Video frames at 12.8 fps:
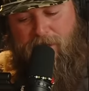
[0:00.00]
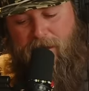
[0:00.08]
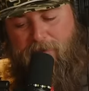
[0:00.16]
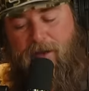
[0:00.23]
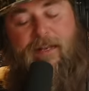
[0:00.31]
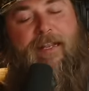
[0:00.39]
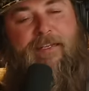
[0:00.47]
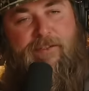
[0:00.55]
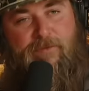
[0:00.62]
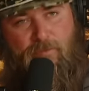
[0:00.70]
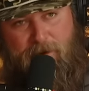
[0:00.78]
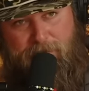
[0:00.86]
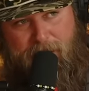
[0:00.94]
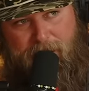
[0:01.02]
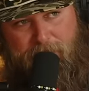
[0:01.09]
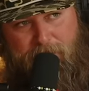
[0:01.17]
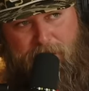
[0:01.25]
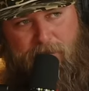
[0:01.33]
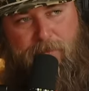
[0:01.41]
have at least one
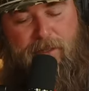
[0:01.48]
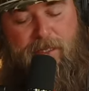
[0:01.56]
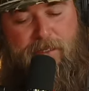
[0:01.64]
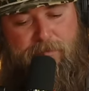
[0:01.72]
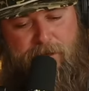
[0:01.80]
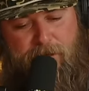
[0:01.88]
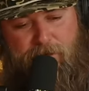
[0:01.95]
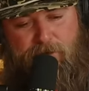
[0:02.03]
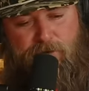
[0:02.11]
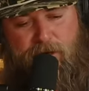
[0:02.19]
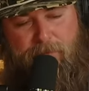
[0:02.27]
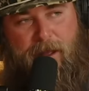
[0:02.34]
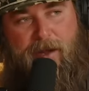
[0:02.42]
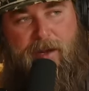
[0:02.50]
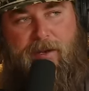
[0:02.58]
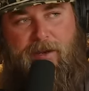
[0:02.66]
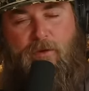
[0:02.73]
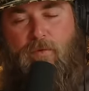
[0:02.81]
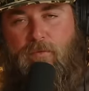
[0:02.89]
backup gun, but this particular trip, I
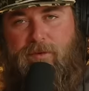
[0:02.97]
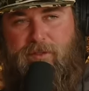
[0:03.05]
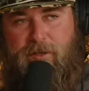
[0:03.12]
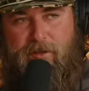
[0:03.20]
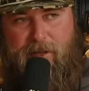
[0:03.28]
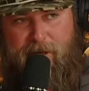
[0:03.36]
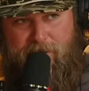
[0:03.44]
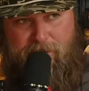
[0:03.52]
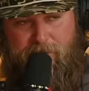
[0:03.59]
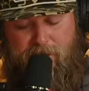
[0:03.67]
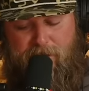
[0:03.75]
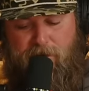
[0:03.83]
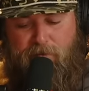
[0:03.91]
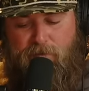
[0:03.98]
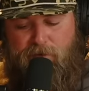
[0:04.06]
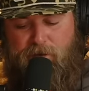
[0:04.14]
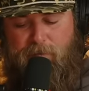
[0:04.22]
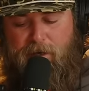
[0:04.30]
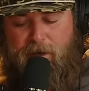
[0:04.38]
didn't know what was going to get into. I didn't know if it
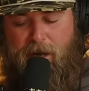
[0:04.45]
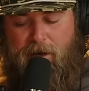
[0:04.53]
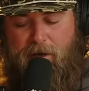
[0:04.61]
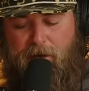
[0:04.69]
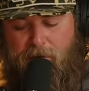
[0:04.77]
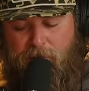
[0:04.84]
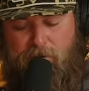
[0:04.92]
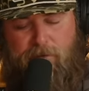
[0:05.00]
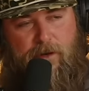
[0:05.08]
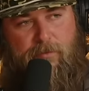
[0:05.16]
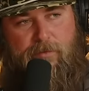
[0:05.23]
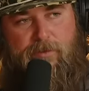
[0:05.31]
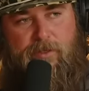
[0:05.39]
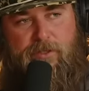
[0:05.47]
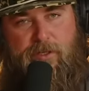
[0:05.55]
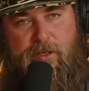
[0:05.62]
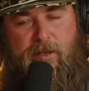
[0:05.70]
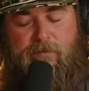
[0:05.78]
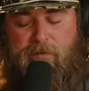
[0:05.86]
was going to be night hunting with thermals and
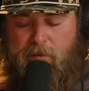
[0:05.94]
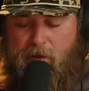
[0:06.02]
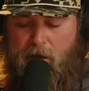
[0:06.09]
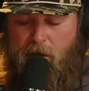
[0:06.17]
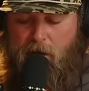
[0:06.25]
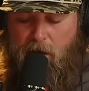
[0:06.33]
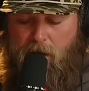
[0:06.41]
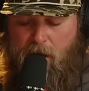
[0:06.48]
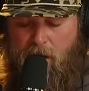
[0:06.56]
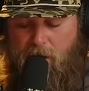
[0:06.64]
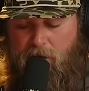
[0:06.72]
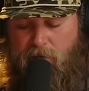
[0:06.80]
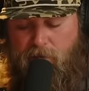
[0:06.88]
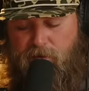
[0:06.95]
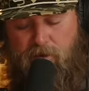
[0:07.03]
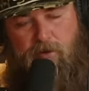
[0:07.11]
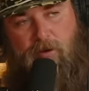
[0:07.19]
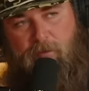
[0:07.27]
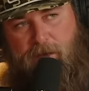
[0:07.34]
stuff. I didn't know if it was
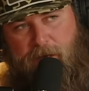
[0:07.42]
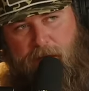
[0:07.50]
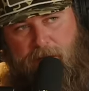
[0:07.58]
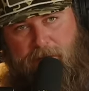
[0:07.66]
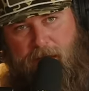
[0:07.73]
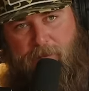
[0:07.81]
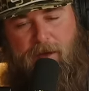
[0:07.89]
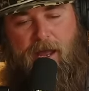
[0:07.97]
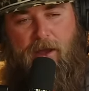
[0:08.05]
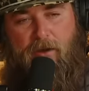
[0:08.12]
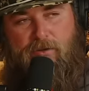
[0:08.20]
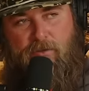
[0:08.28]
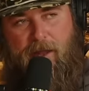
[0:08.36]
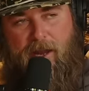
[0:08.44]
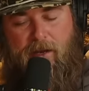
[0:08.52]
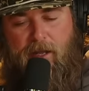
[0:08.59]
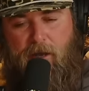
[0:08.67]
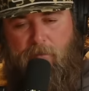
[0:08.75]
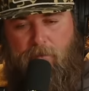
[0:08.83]
only with daytime. And I also had
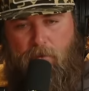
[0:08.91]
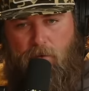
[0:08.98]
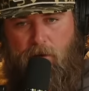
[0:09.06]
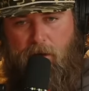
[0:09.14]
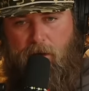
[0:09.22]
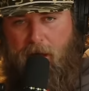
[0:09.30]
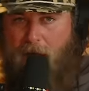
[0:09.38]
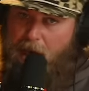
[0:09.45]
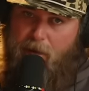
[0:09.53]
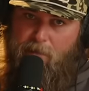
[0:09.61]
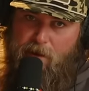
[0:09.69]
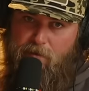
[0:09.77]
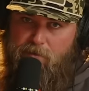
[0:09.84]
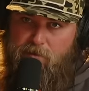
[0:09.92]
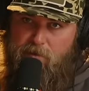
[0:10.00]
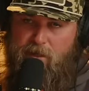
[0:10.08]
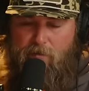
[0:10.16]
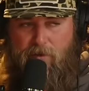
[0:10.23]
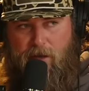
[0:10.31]
a couple ammos
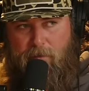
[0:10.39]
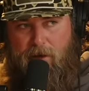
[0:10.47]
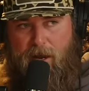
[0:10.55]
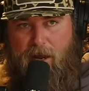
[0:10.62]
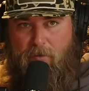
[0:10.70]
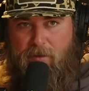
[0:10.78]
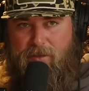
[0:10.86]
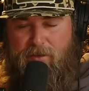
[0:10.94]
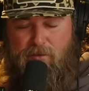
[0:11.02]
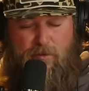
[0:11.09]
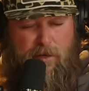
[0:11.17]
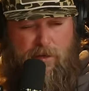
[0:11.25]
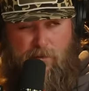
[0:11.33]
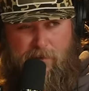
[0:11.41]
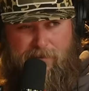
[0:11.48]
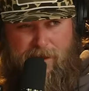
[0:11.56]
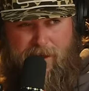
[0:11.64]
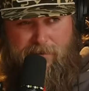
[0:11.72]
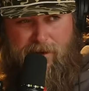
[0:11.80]
that were coming out with in
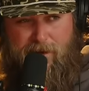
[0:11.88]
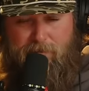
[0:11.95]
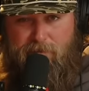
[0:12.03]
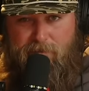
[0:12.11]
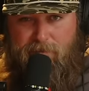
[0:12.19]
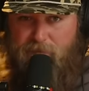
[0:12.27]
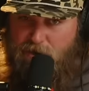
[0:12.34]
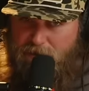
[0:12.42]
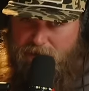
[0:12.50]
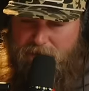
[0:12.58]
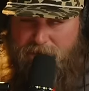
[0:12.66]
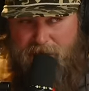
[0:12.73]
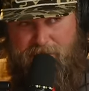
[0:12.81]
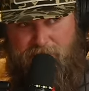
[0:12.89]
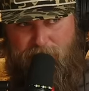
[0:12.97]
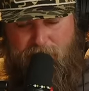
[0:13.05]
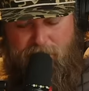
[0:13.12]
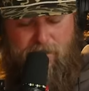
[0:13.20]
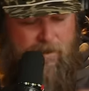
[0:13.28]
2025 that I'm doing some testing
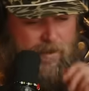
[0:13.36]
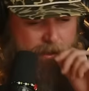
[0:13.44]
with.